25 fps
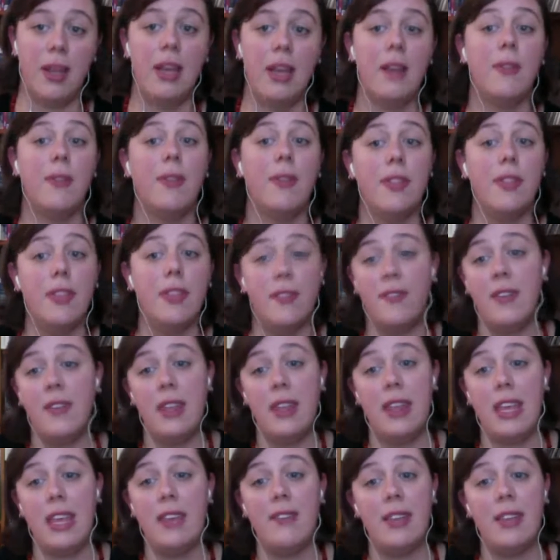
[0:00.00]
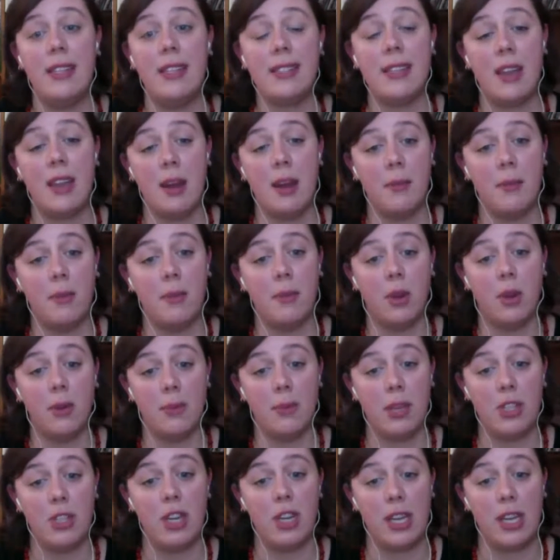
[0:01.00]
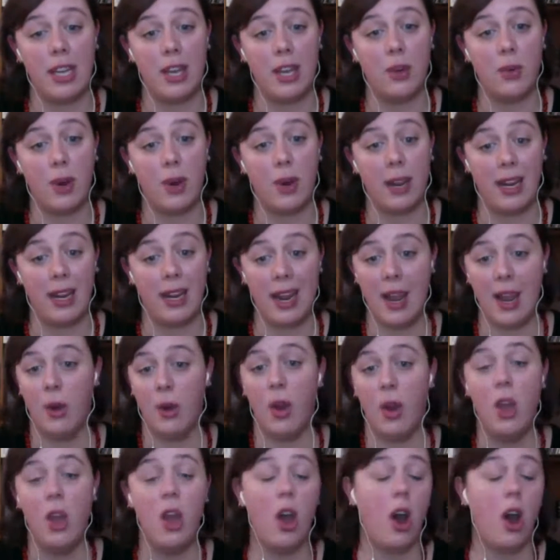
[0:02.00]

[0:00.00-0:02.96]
The events that I'm going to mention again right now